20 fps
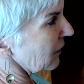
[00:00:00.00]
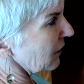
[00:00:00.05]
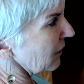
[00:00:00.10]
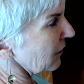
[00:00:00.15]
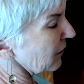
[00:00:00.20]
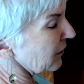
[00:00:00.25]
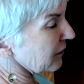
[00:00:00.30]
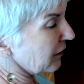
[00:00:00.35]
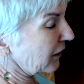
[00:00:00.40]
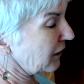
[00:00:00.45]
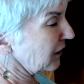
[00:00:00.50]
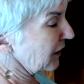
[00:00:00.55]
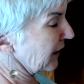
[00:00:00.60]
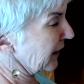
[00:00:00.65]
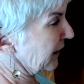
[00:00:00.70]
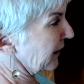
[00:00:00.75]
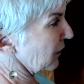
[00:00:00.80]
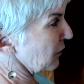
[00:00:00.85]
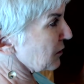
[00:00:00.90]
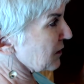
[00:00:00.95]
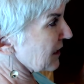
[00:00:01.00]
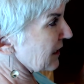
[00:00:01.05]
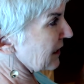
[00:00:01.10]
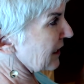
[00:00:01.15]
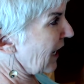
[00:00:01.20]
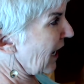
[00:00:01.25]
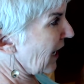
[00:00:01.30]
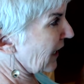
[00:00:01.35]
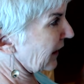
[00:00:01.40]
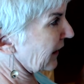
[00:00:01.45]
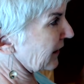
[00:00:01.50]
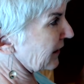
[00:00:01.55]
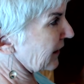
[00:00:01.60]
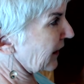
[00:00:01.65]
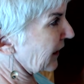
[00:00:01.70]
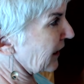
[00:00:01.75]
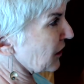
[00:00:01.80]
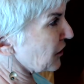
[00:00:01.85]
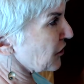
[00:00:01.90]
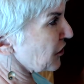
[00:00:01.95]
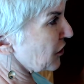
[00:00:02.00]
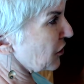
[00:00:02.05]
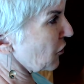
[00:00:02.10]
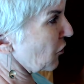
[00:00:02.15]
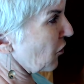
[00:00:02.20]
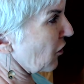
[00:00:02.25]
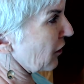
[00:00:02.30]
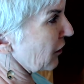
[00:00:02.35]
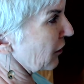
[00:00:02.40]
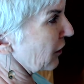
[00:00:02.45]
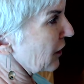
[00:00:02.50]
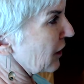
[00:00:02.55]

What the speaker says: Suddenly there was a knock at the kitchen door.